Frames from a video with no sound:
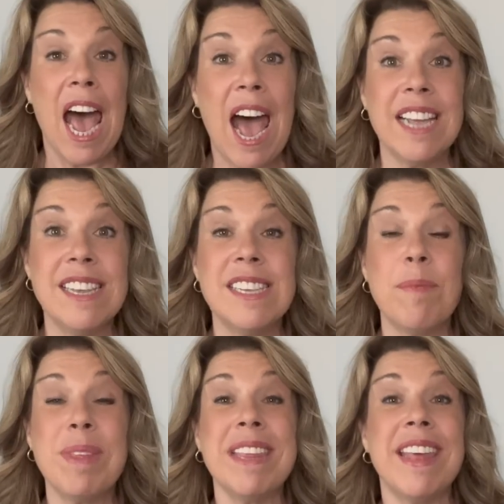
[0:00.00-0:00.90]
I did
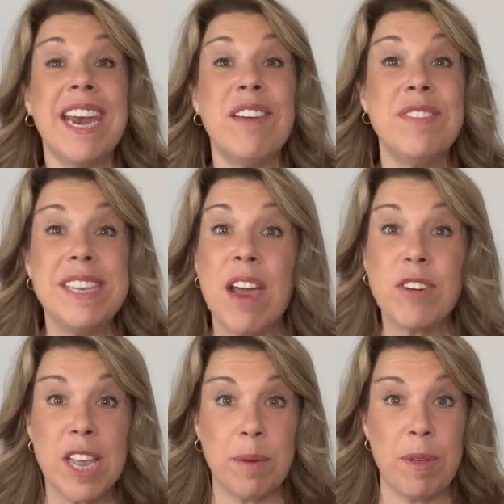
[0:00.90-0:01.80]
something that I have never
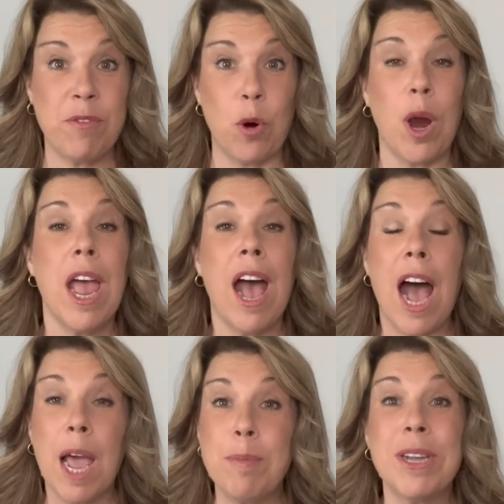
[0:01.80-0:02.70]
done before.
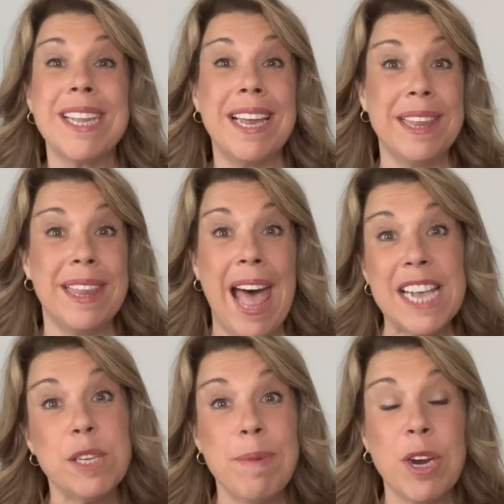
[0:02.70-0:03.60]
I booked a
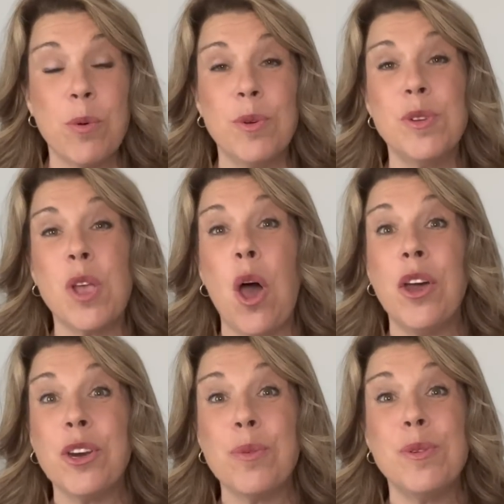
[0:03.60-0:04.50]
last-minute cruise
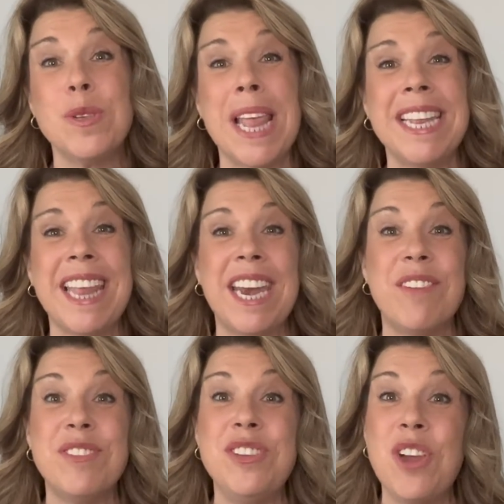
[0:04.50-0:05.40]
on a cruise line that I
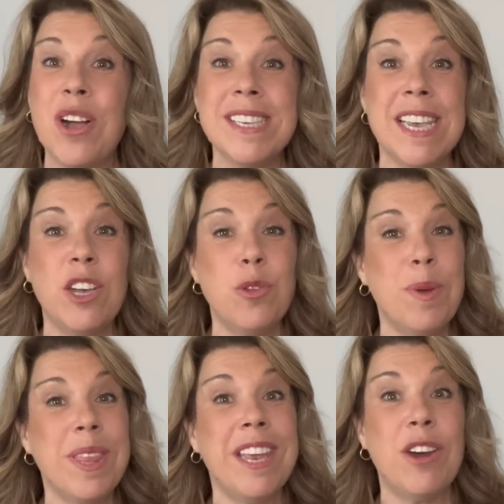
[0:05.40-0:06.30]
have not sailed
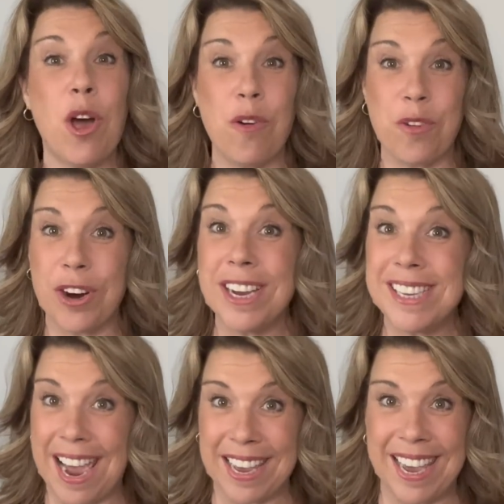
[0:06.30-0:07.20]
with in over a
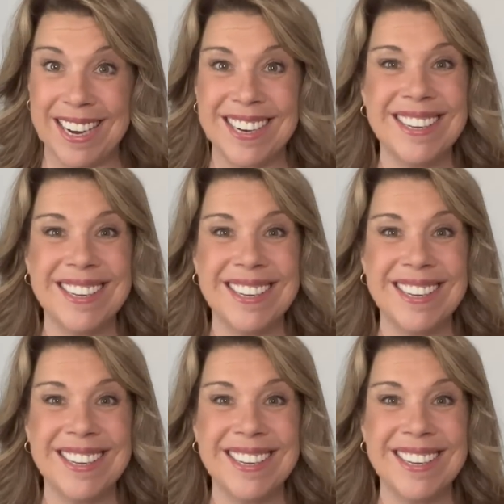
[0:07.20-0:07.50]
decade.